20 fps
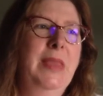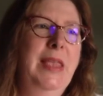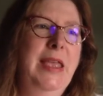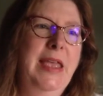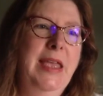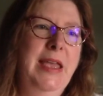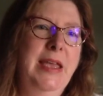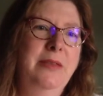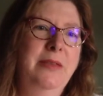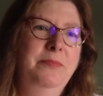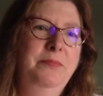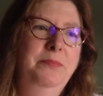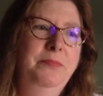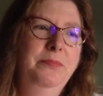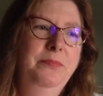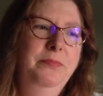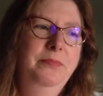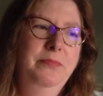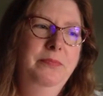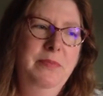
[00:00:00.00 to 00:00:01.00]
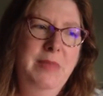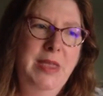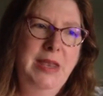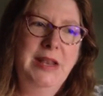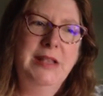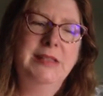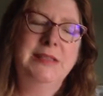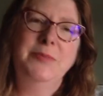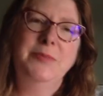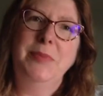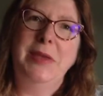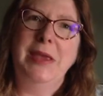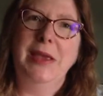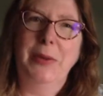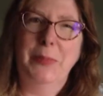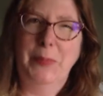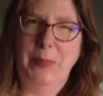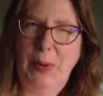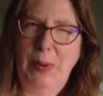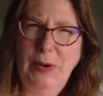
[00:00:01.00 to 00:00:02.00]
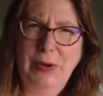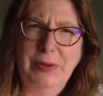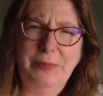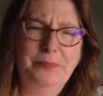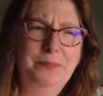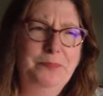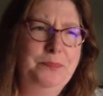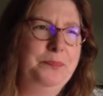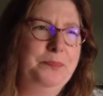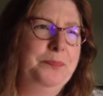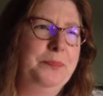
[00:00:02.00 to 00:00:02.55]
And it ends up being a burden.